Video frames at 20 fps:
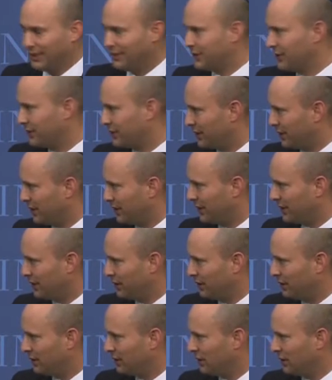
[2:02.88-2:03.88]
great
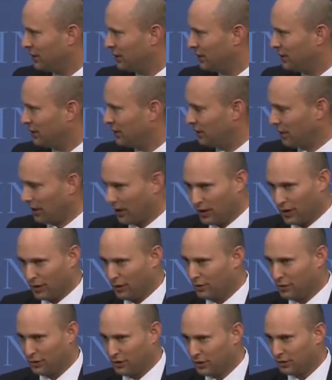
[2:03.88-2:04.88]
society.
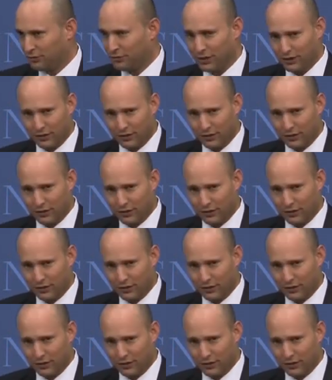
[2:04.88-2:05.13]
They're